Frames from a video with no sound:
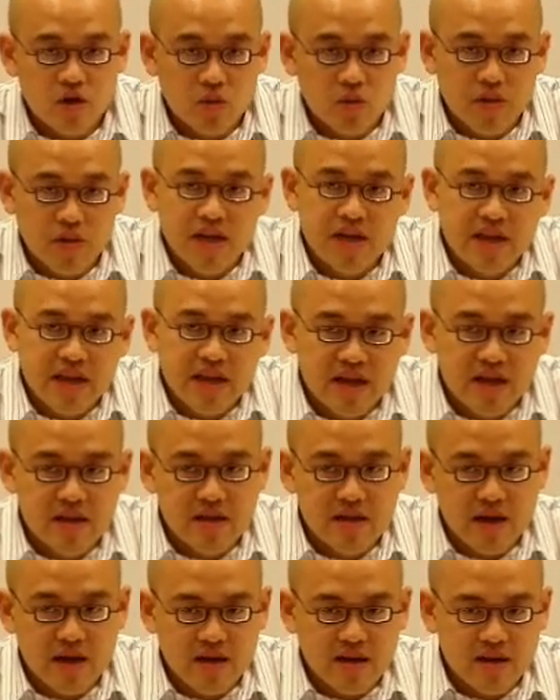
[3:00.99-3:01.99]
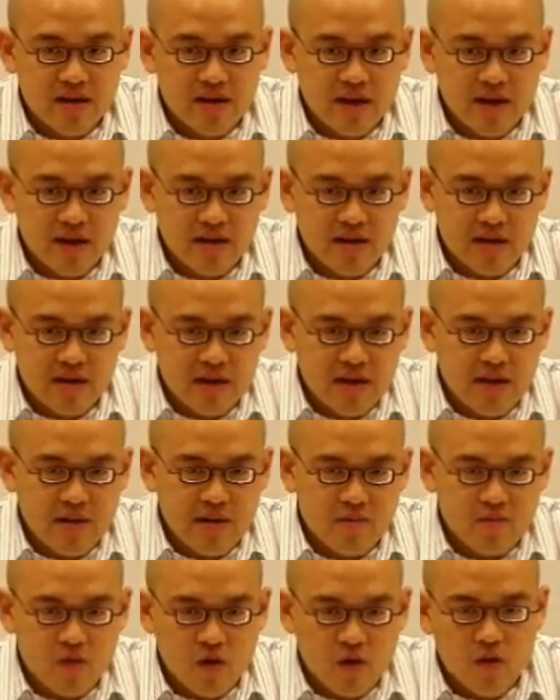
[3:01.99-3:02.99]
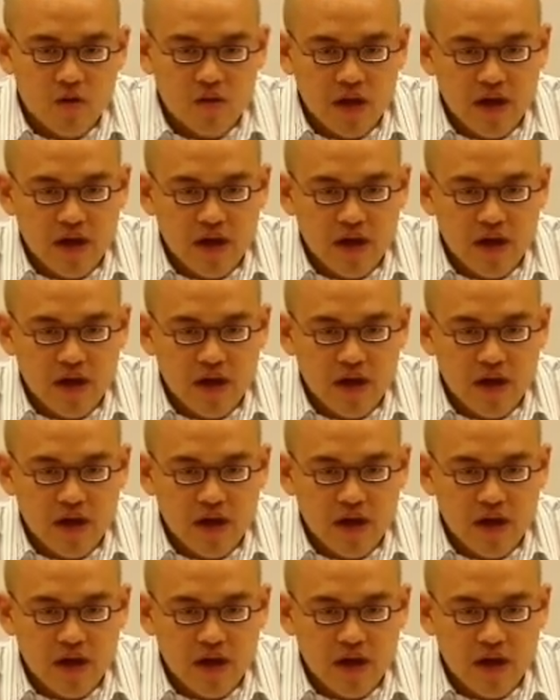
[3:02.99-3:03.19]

play that role